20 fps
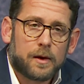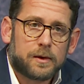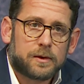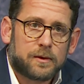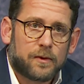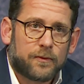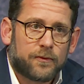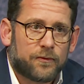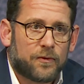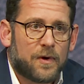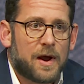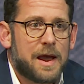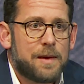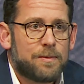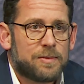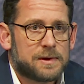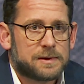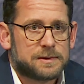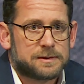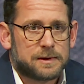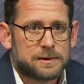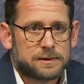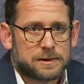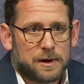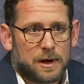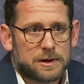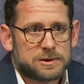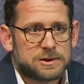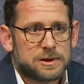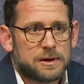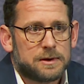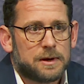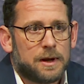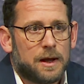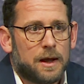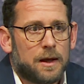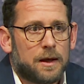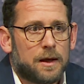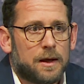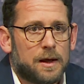To frame this discussion,
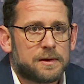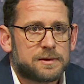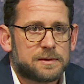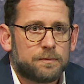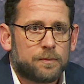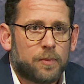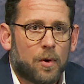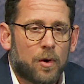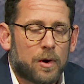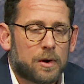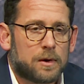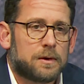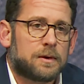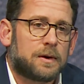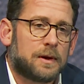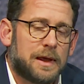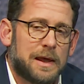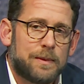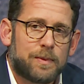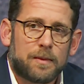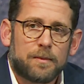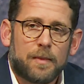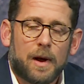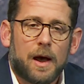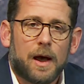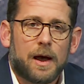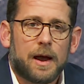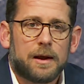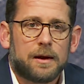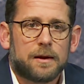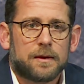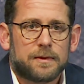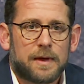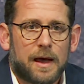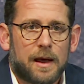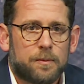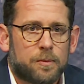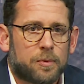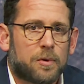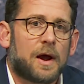it's important to keep in mind
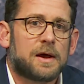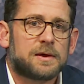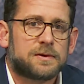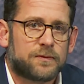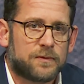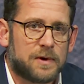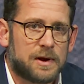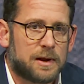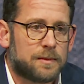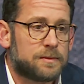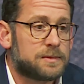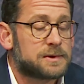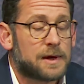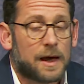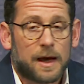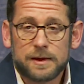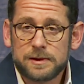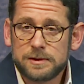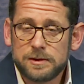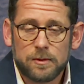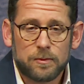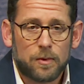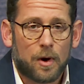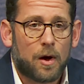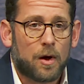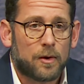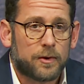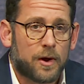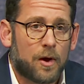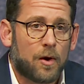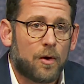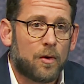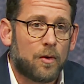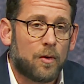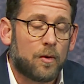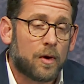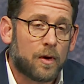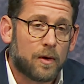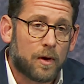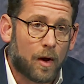that press freedoms, as you all
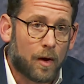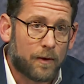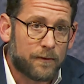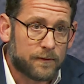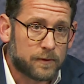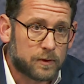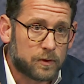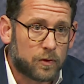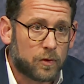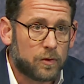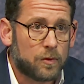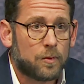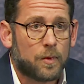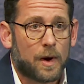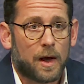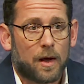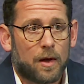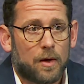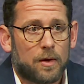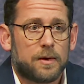know too well